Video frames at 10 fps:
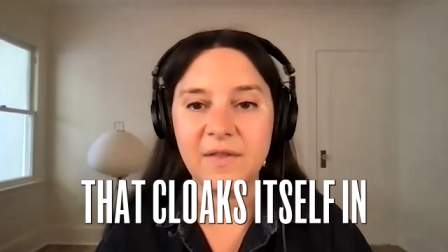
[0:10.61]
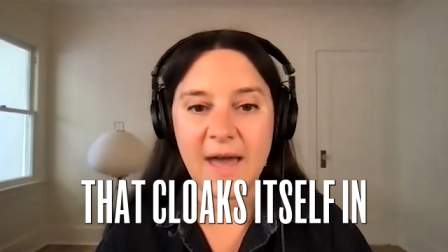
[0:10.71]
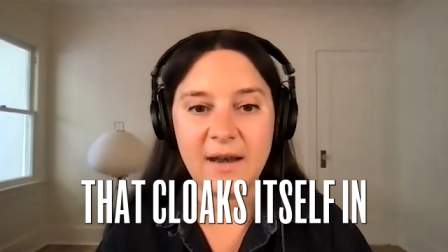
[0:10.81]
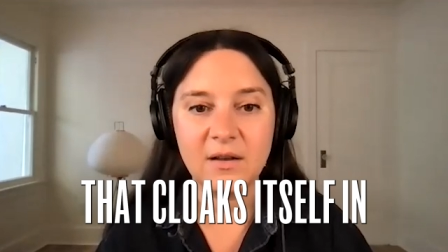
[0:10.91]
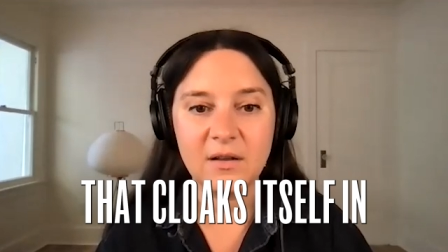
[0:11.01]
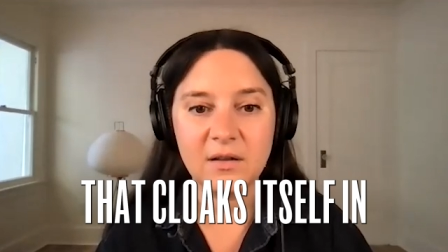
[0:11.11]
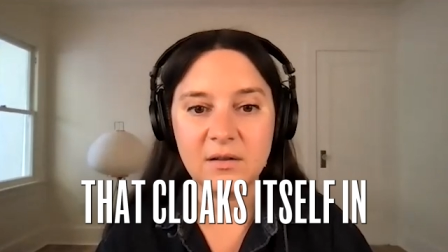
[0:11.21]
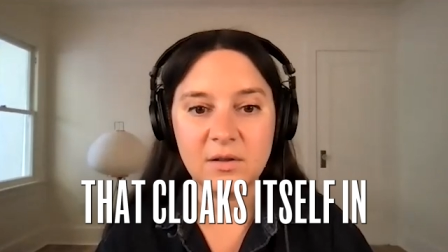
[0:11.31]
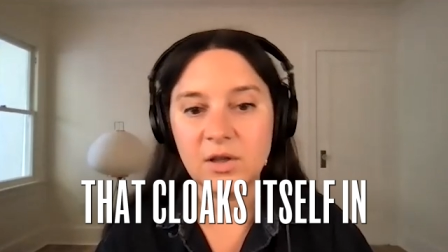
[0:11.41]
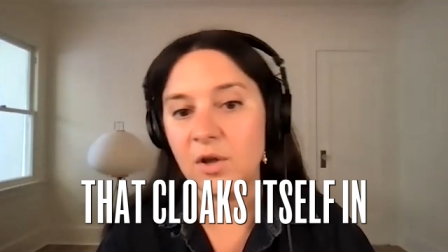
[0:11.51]
that
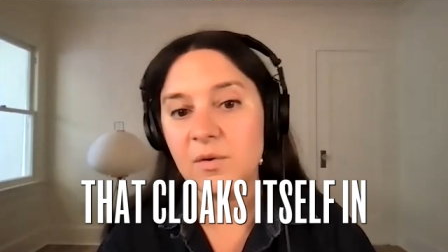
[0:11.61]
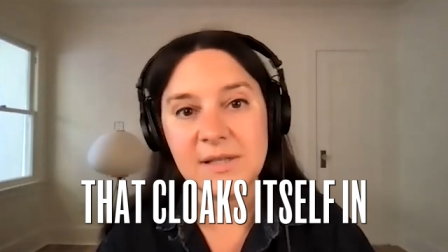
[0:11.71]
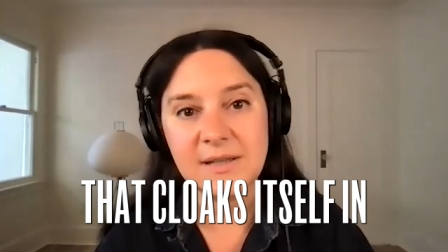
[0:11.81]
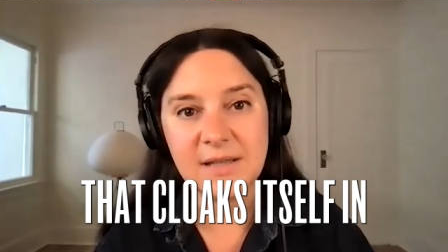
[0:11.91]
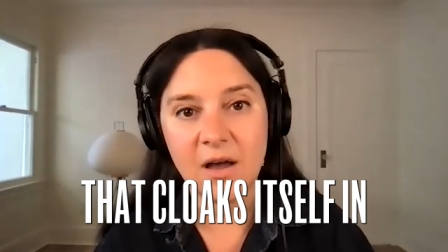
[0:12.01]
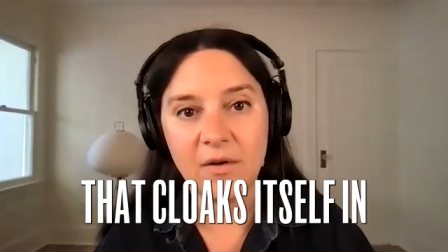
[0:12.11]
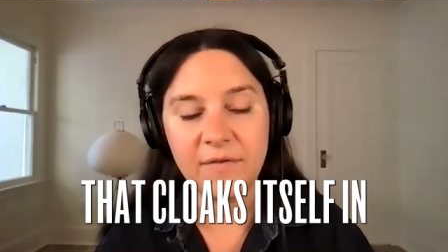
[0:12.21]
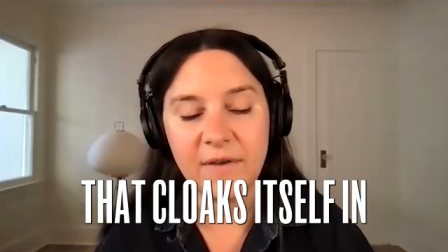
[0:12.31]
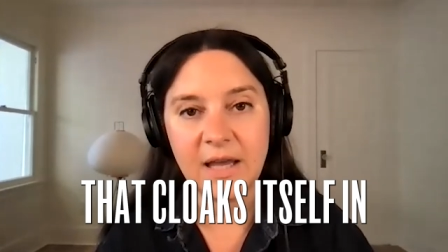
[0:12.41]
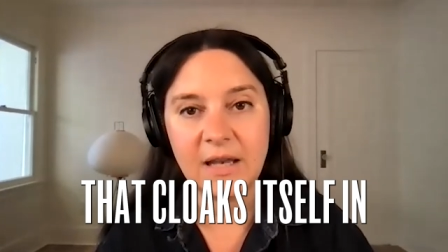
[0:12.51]
cloaks
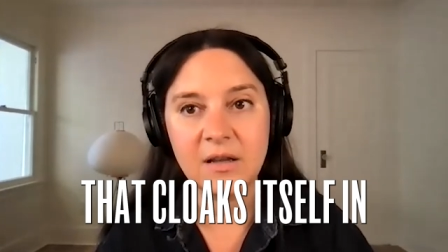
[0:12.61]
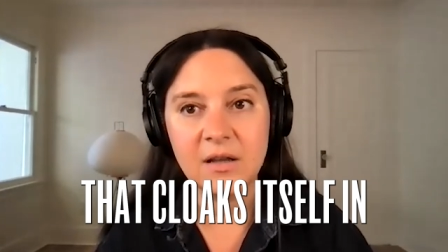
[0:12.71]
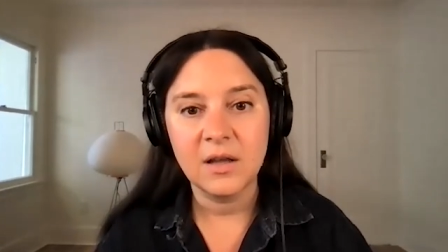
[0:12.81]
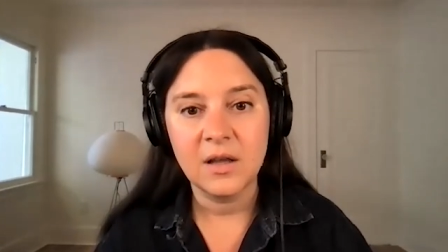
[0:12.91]
itself in